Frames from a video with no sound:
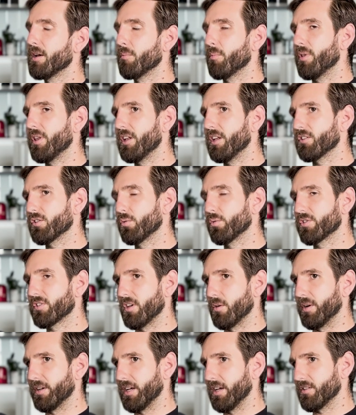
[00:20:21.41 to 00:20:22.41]
But then there's
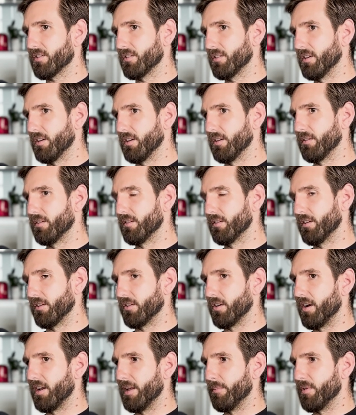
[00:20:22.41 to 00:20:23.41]
also, I guess, the
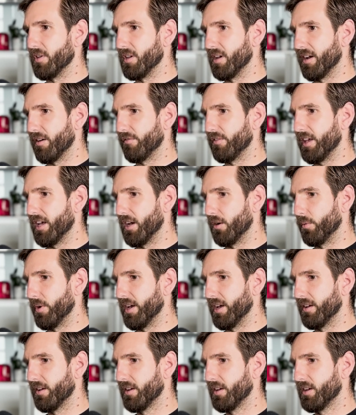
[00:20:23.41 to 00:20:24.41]
dilemma you have there,
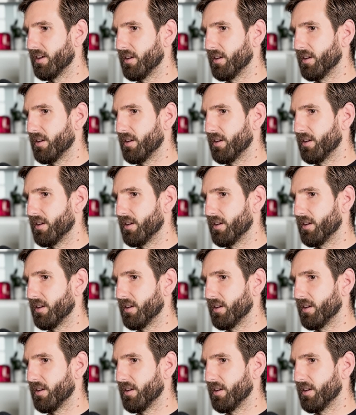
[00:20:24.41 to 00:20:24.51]
where